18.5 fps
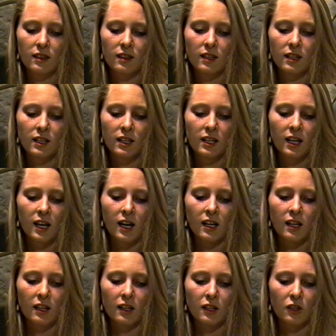then it
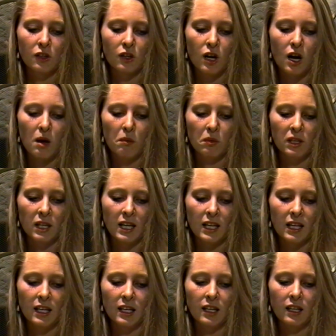got a little
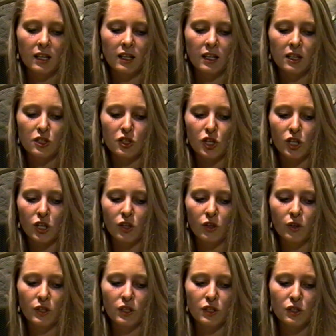complicated, and I started
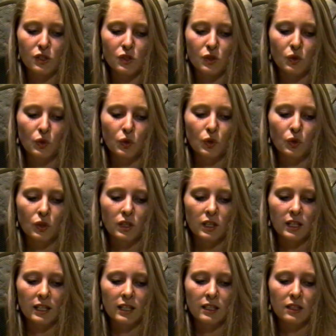going to school, and
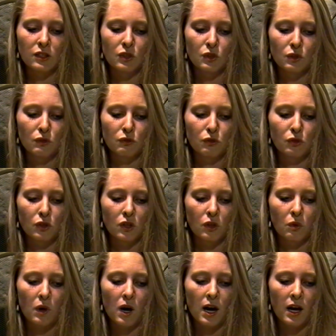I didn't do it for
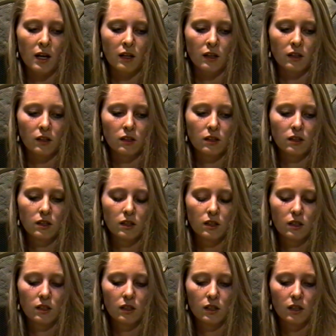a while.
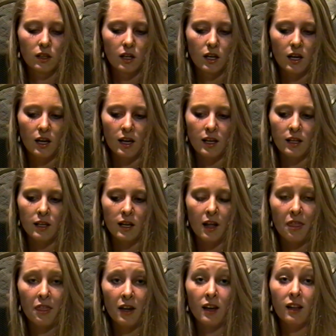And I
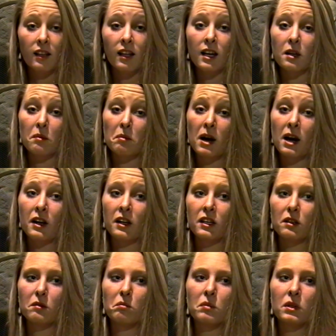thought a lot about
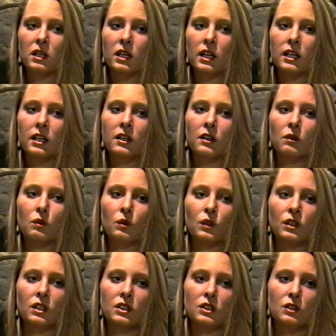it, but I didn't
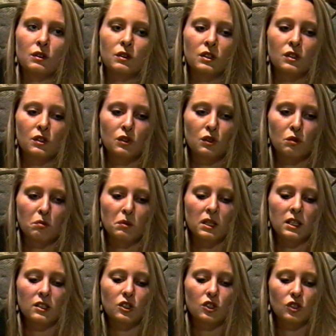really do it too
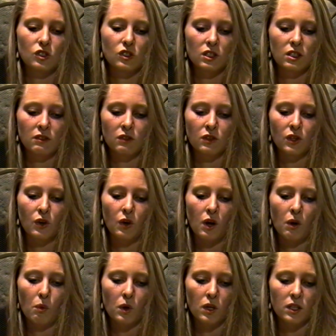much, even though
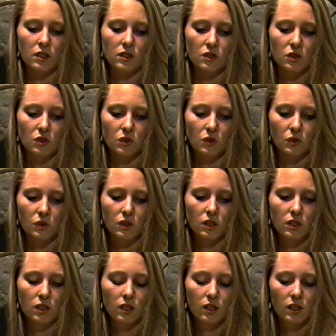I wanted to.
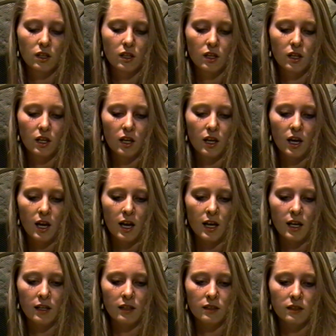
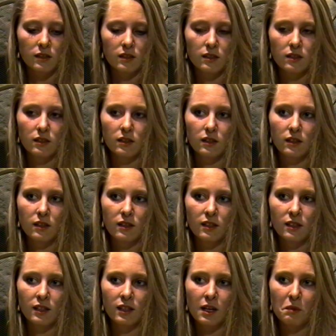And
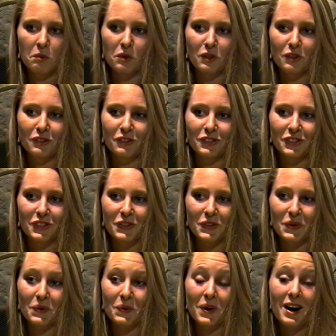then I moved to
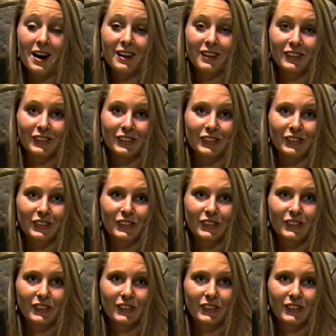Oahu,